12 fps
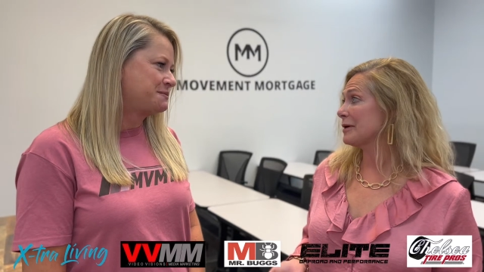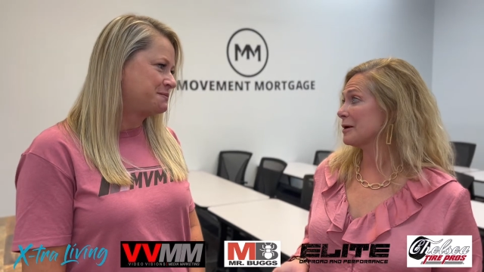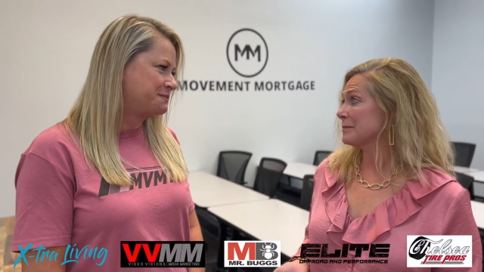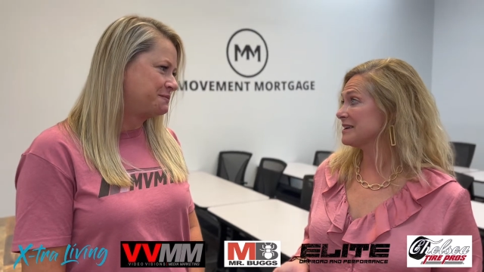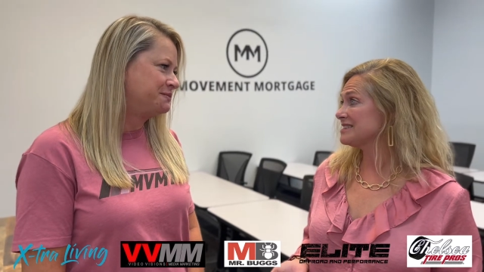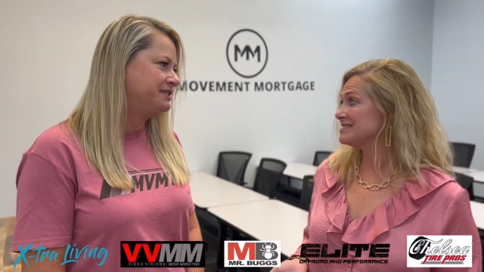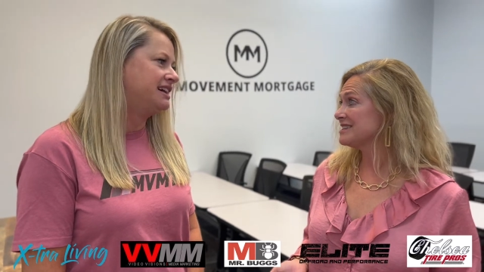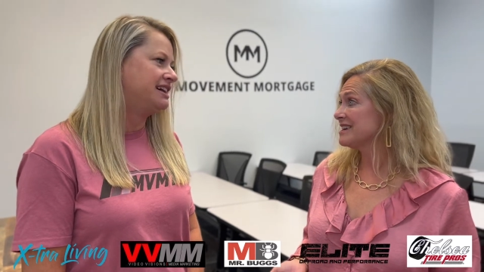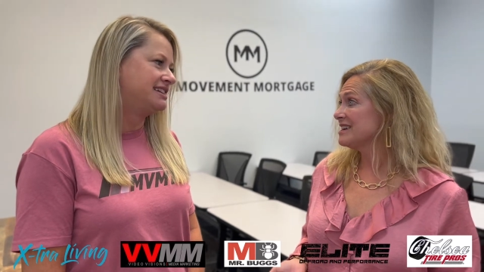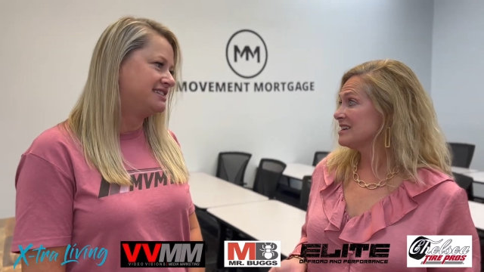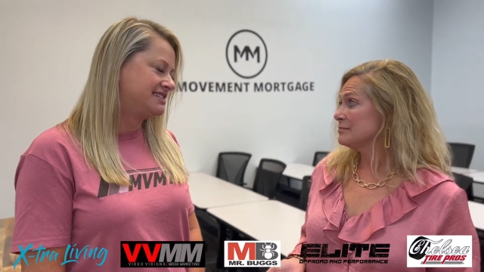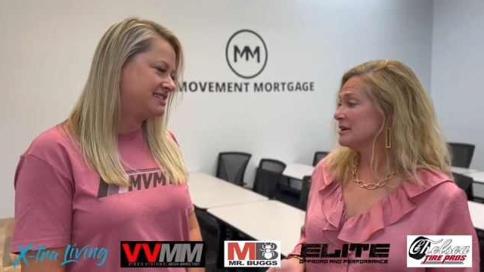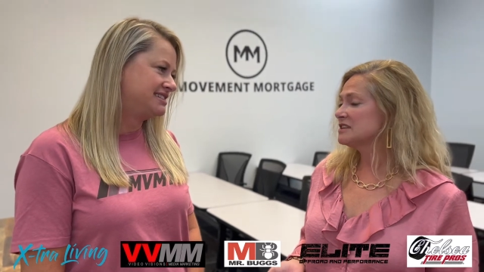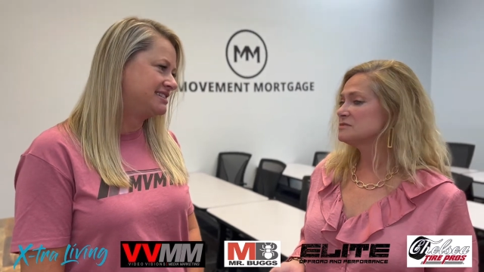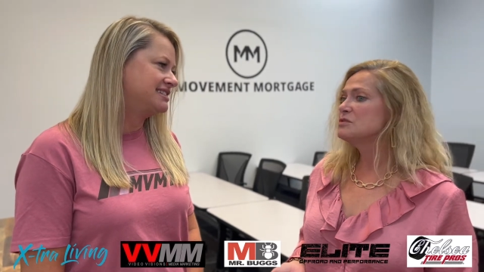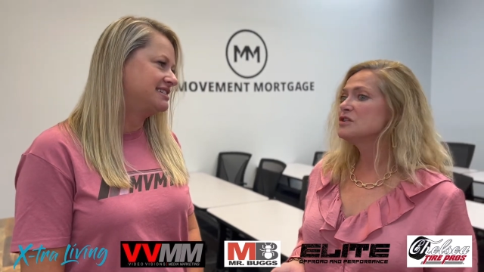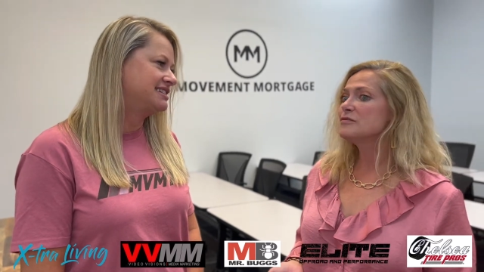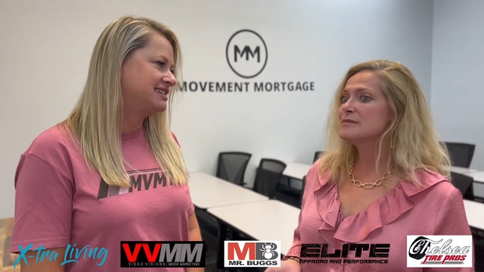Speaker 1: purpose. Yes. Because
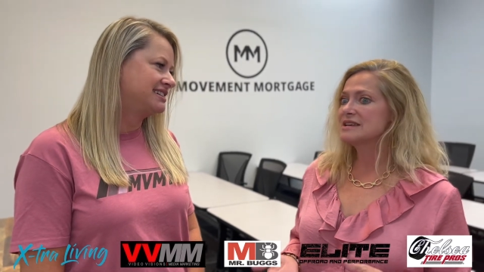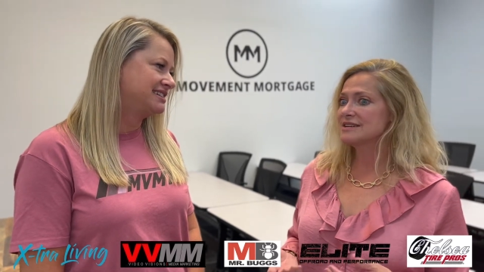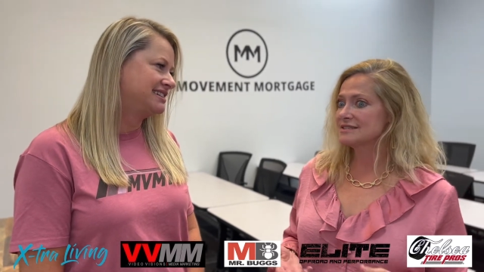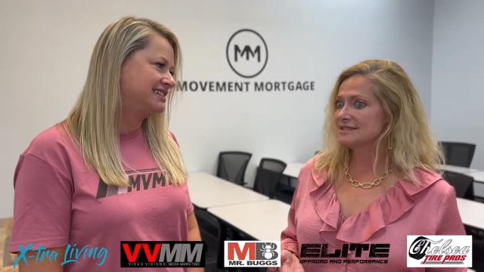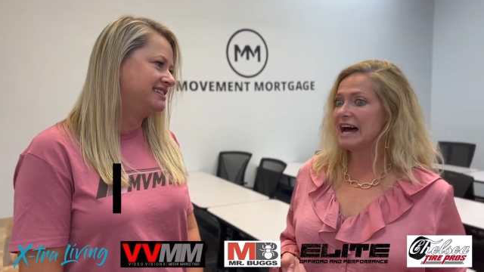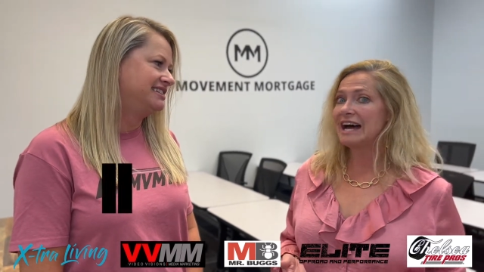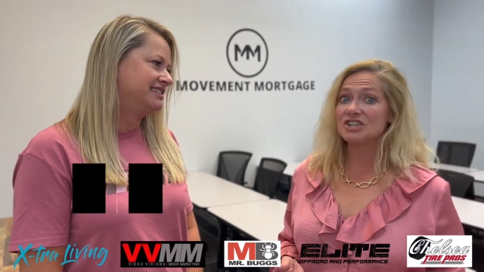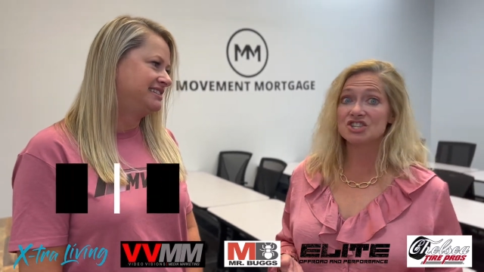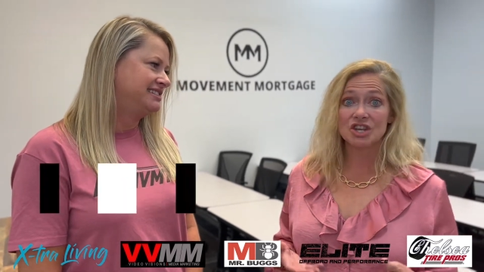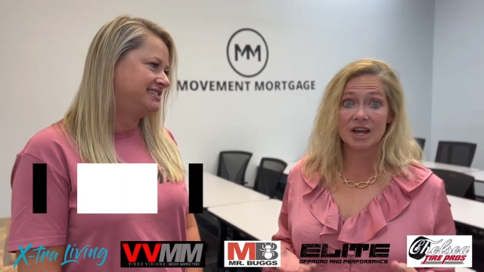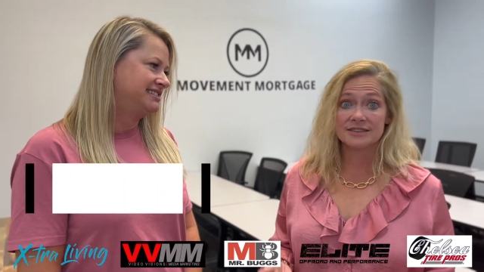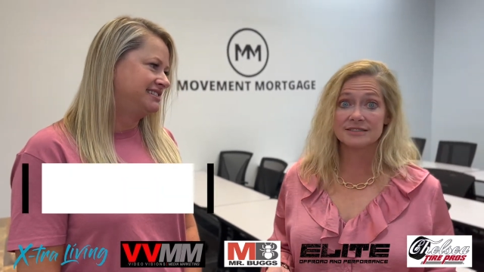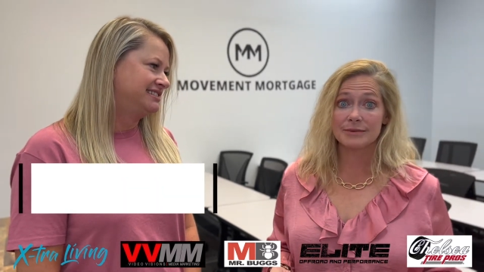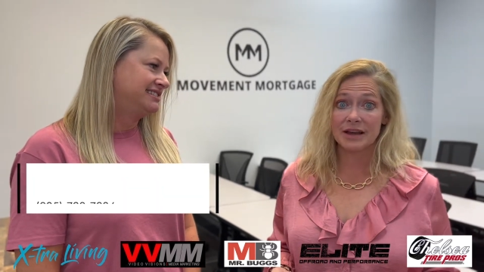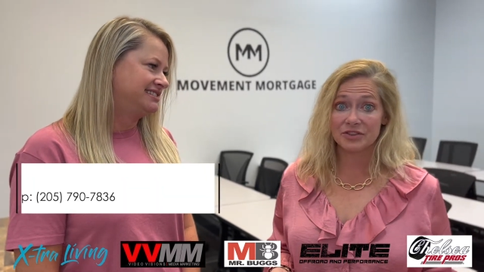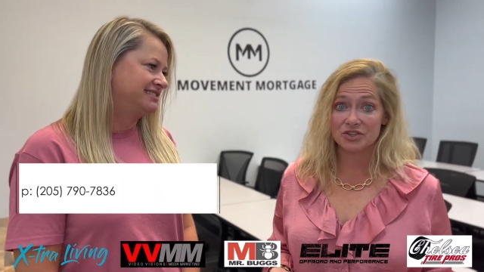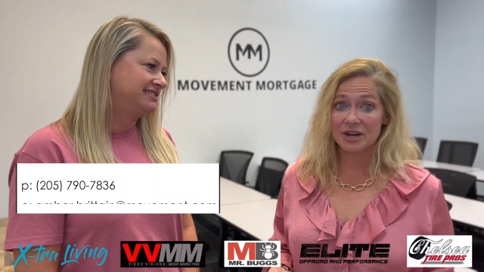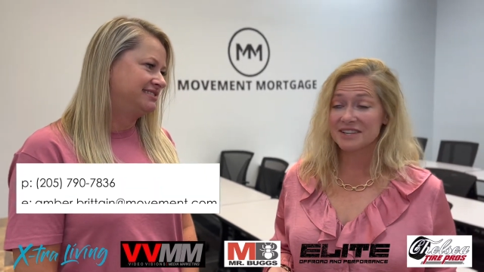movement is not just about
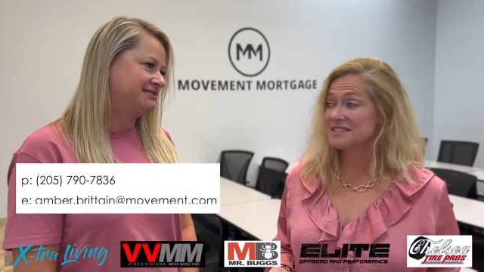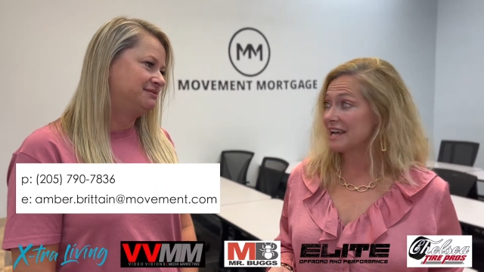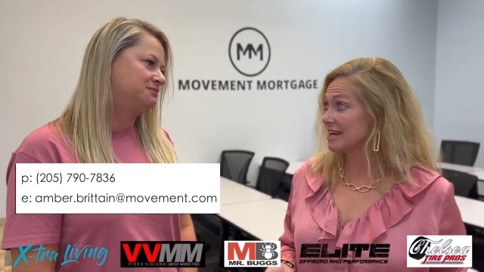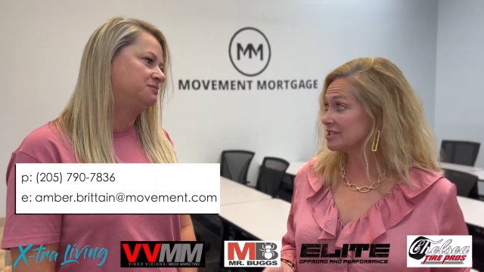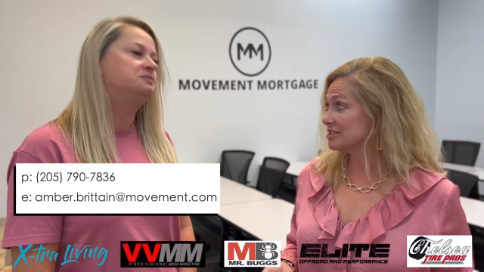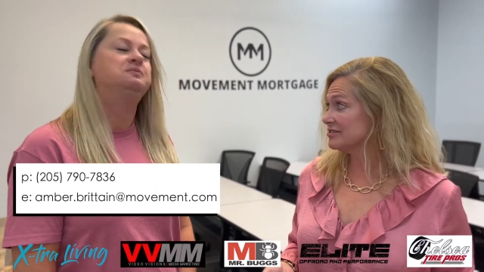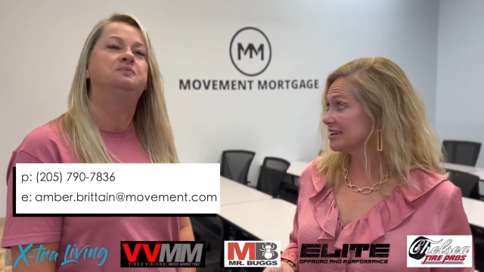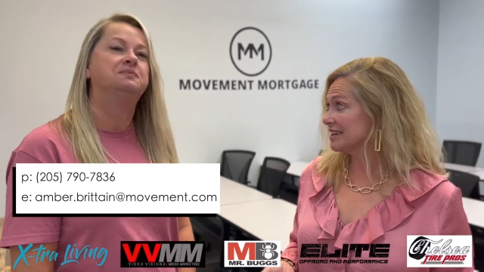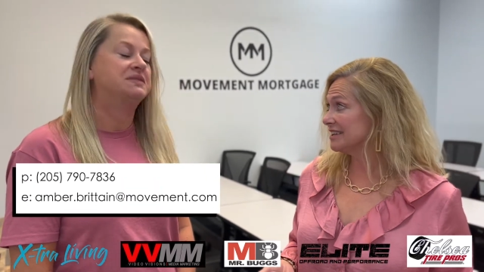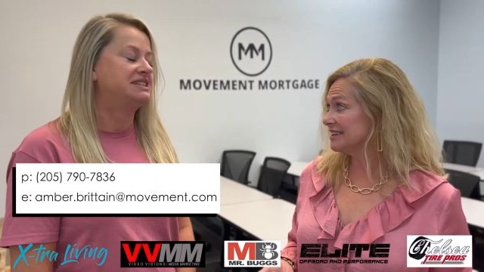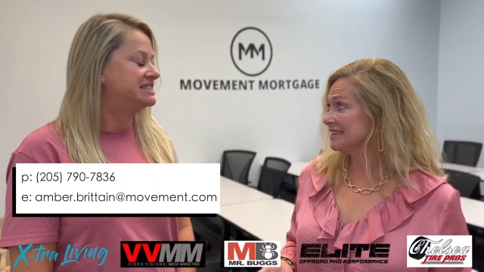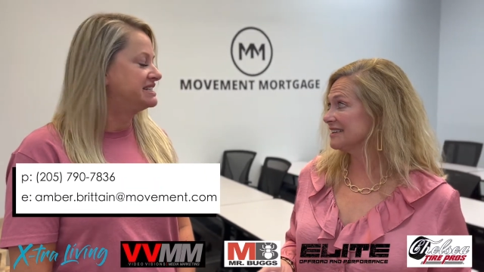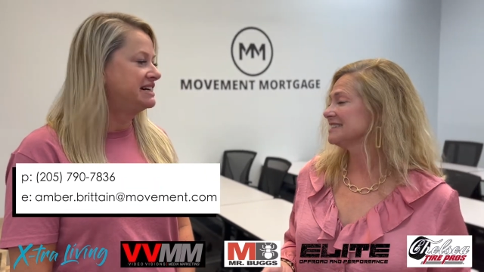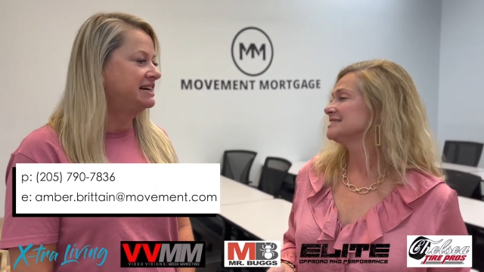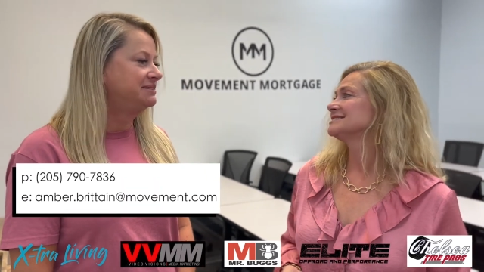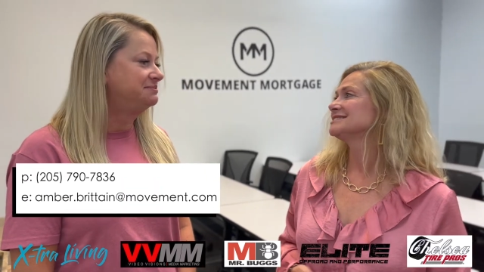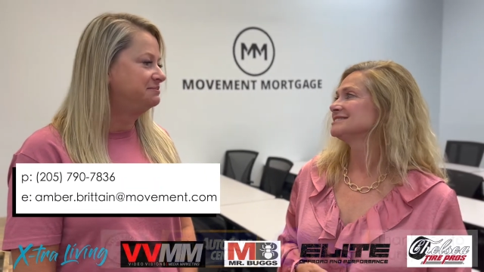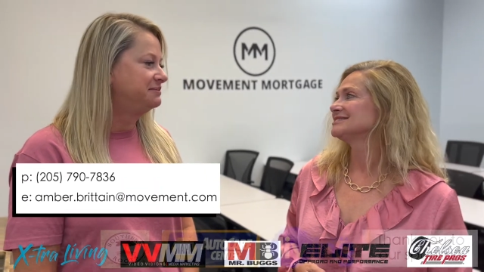the transaction, right? It's not.
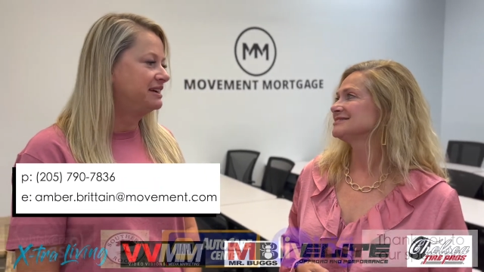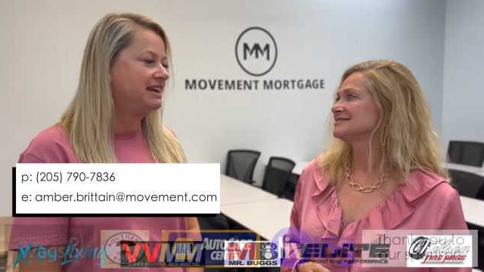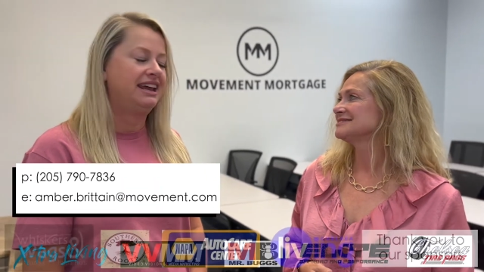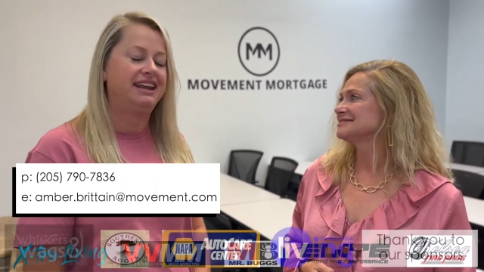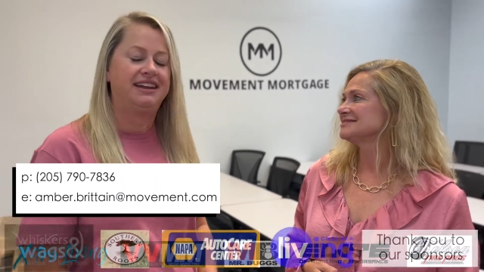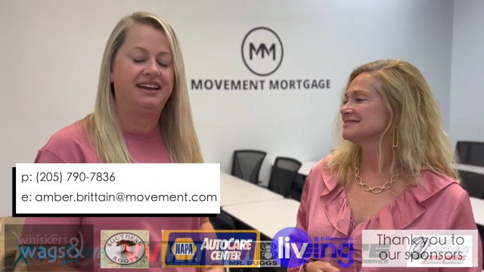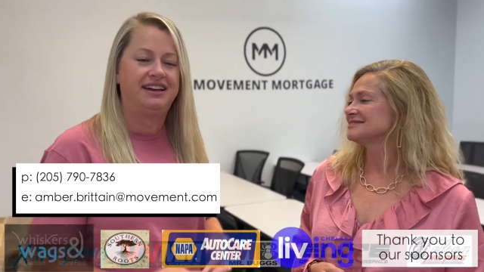And